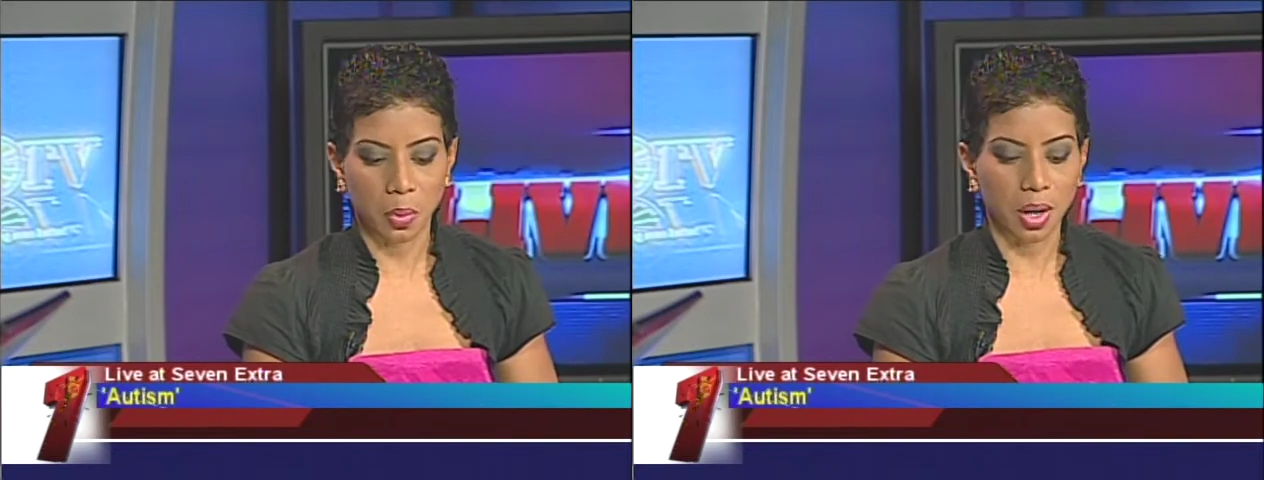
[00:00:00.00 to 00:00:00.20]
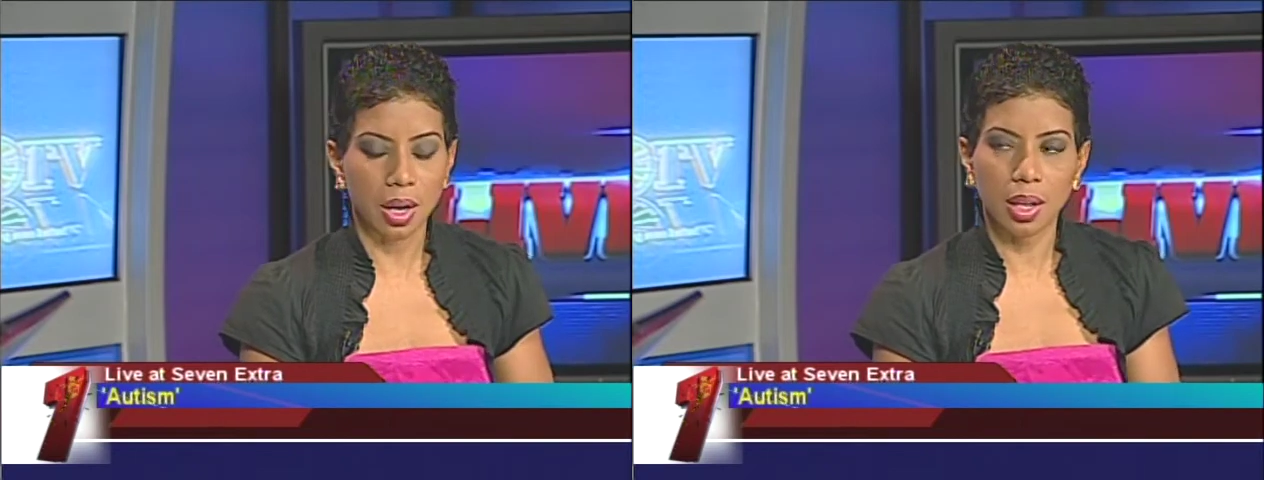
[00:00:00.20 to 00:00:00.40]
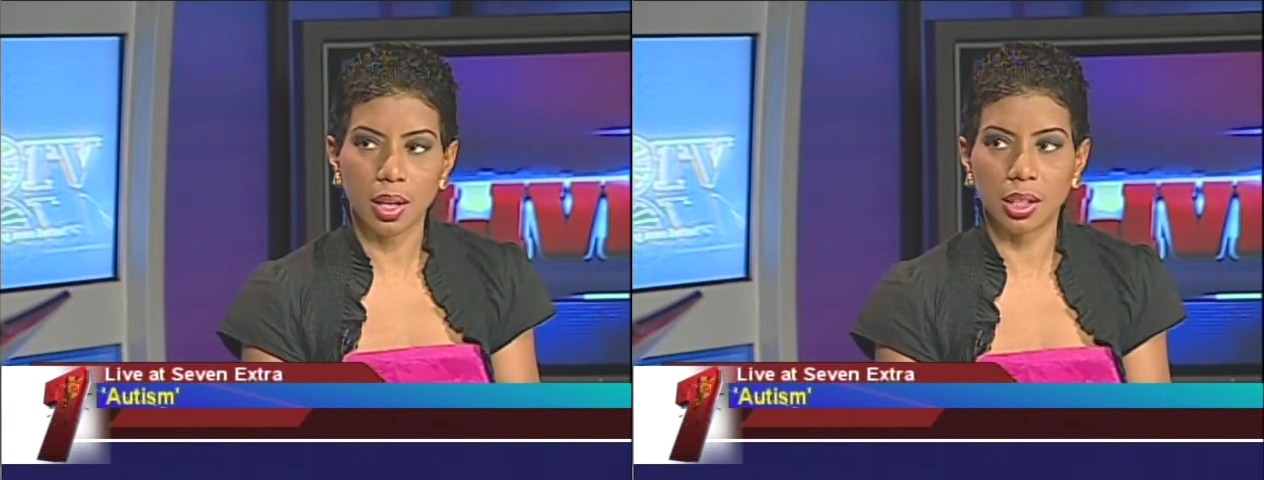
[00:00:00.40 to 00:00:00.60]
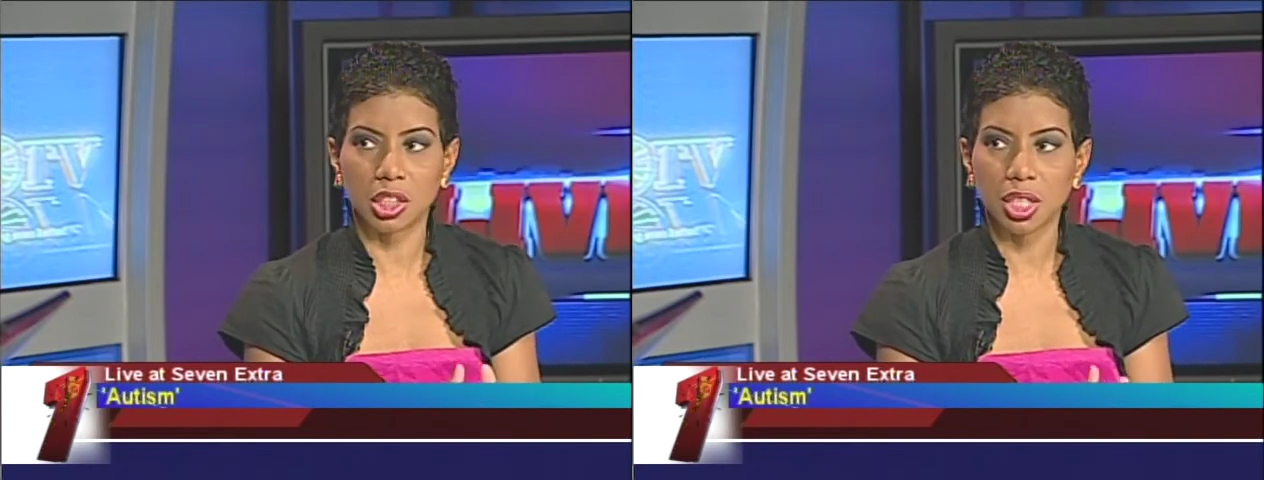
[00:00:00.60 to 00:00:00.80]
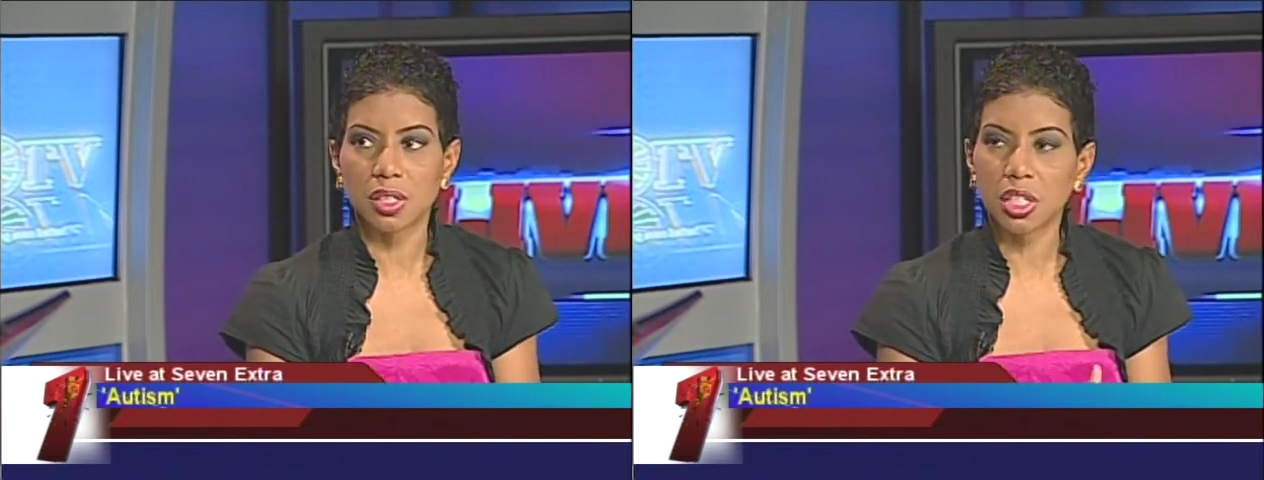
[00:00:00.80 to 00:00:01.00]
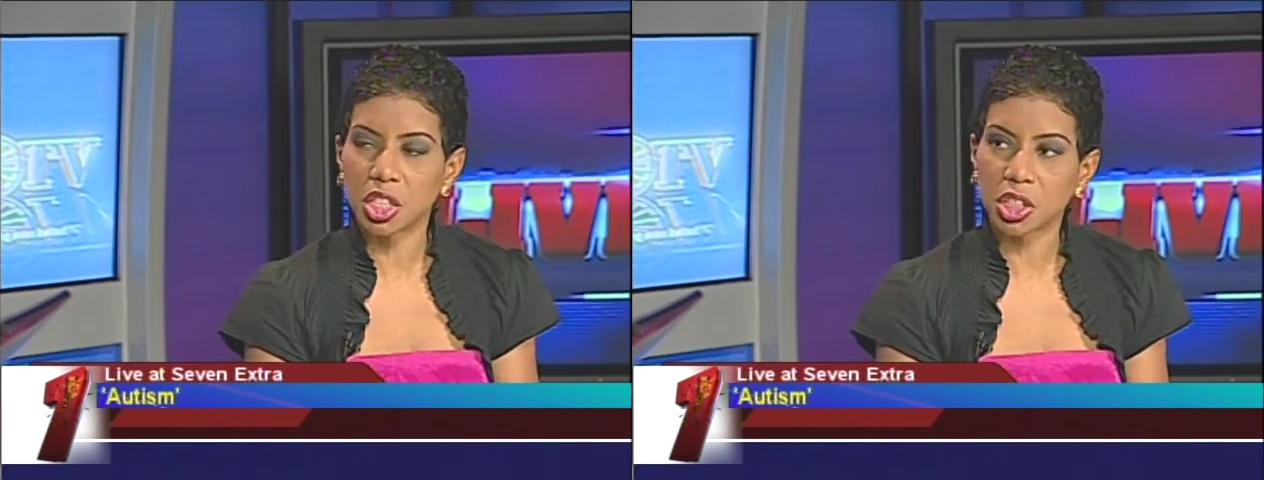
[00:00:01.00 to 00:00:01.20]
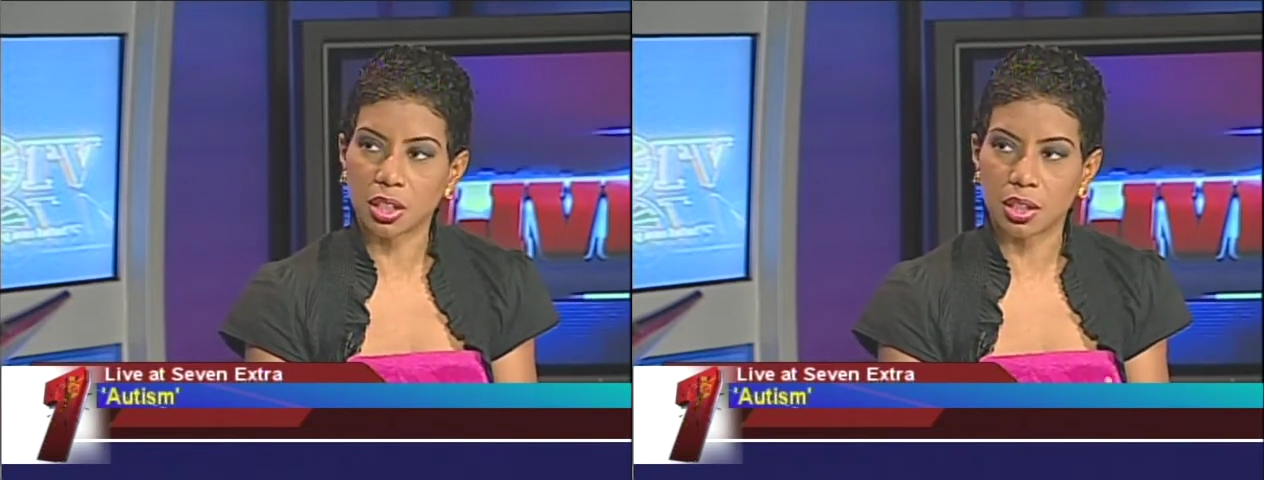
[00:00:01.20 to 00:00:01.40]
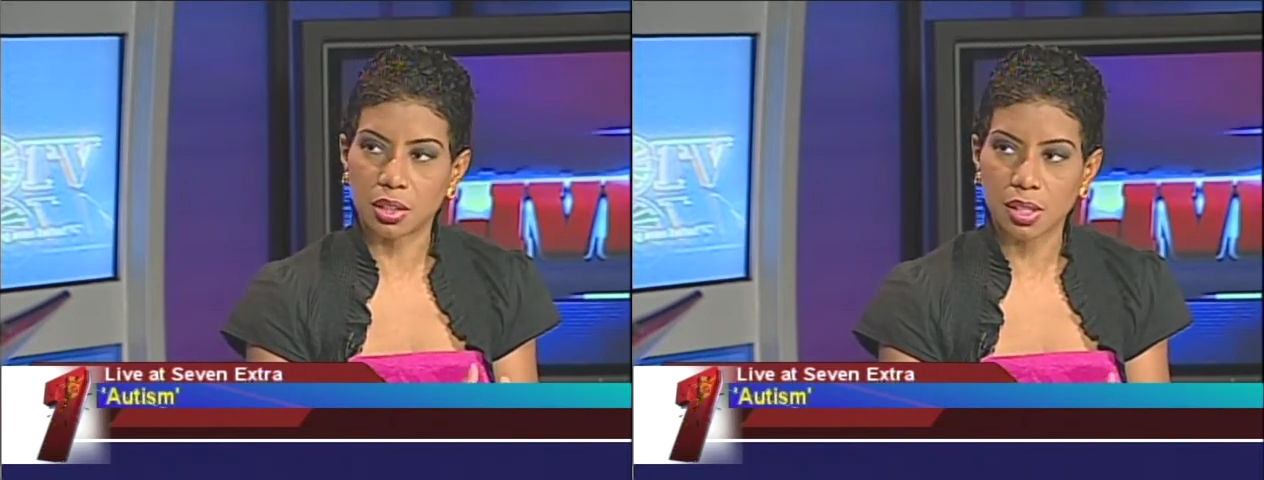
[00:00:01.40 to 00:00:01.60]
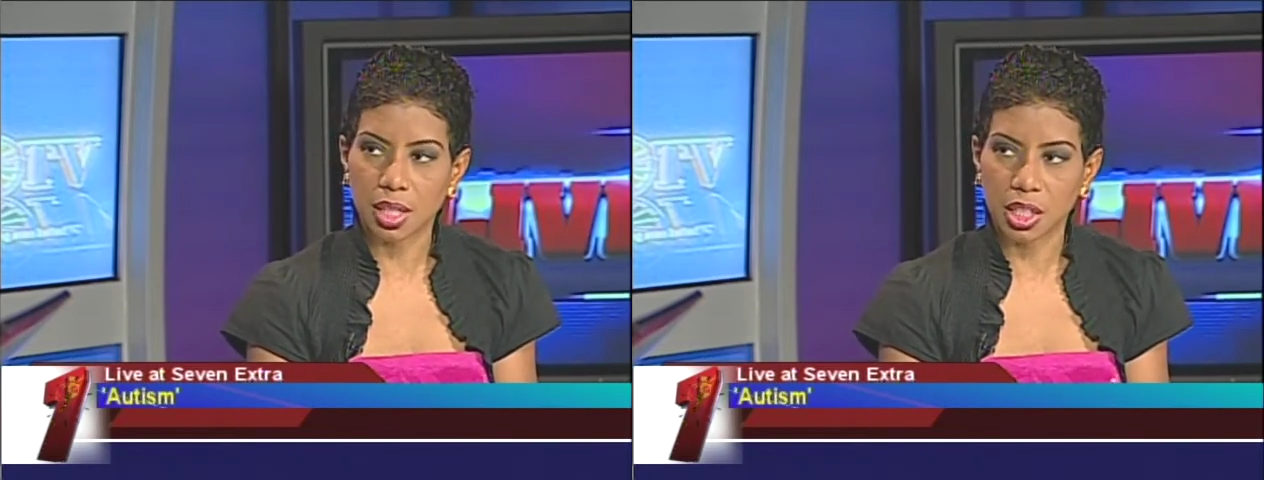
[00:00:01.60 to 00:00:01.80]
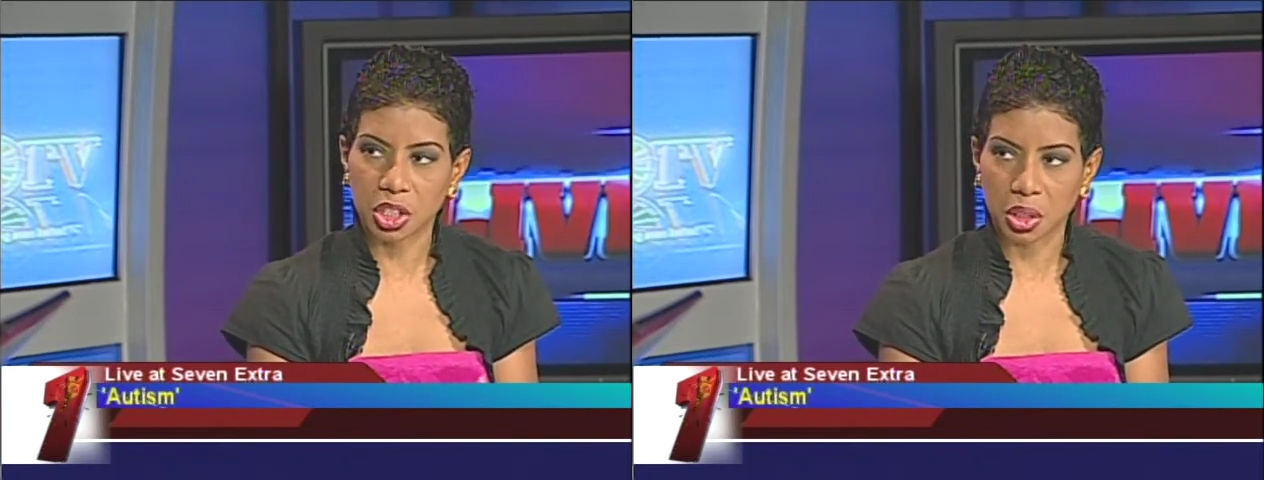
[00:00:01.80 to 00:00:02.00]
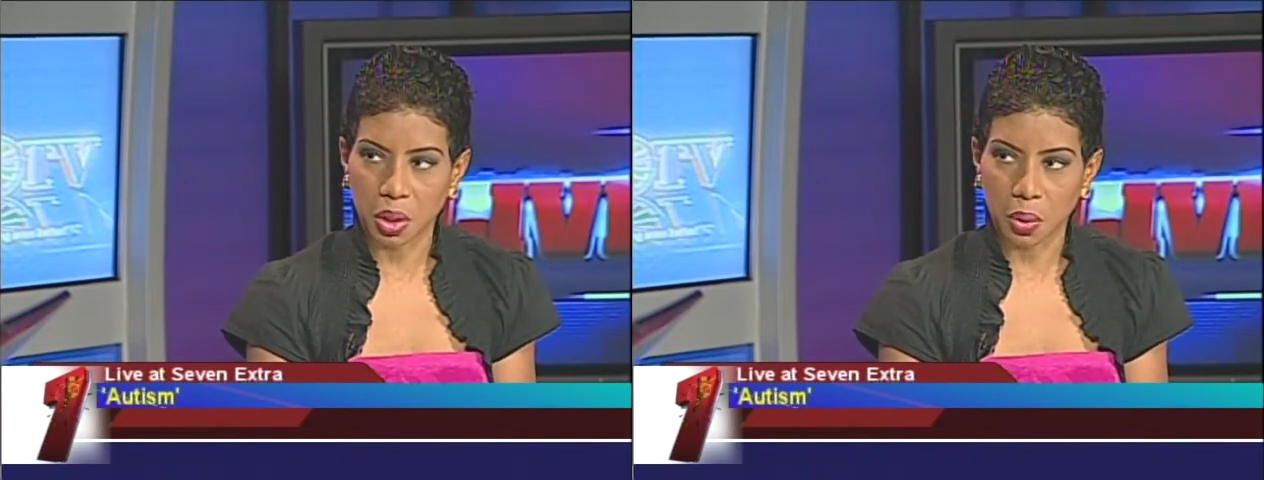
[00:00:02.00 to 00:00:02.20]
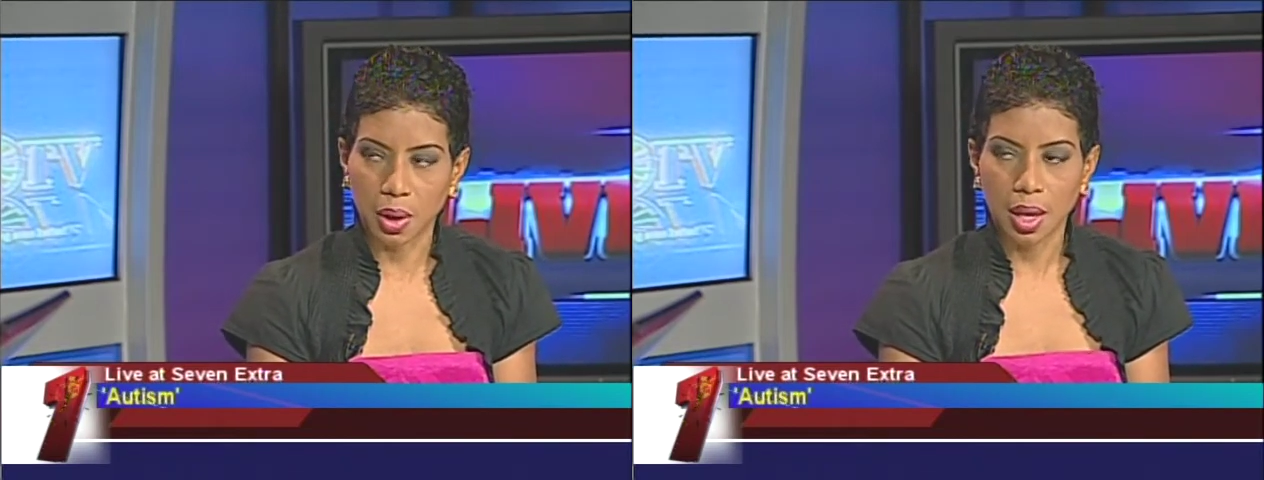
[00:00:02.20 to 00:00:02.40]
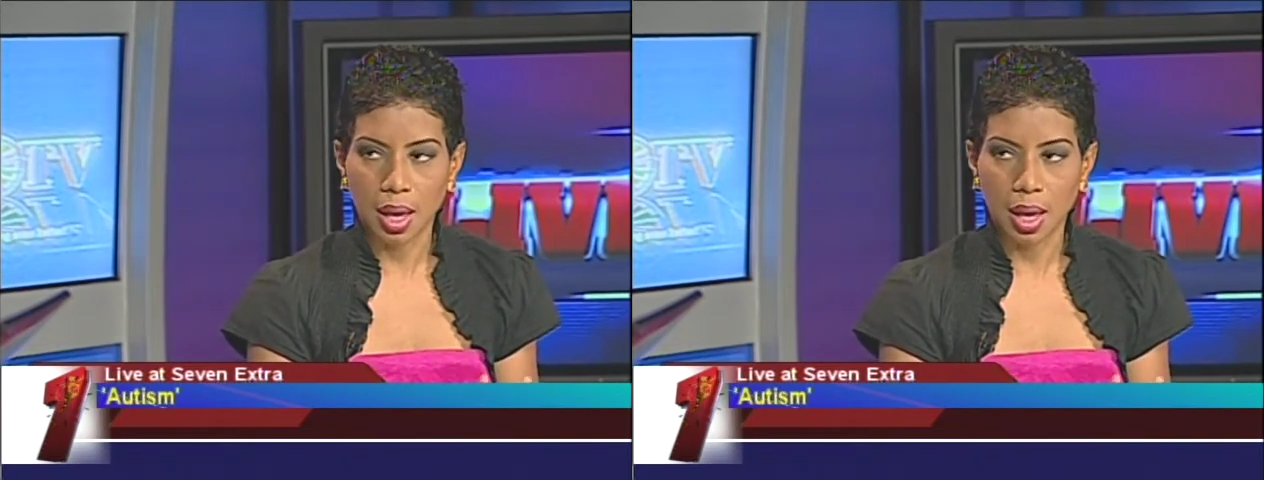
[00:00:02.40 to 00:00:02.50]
We're in a gestational stage now,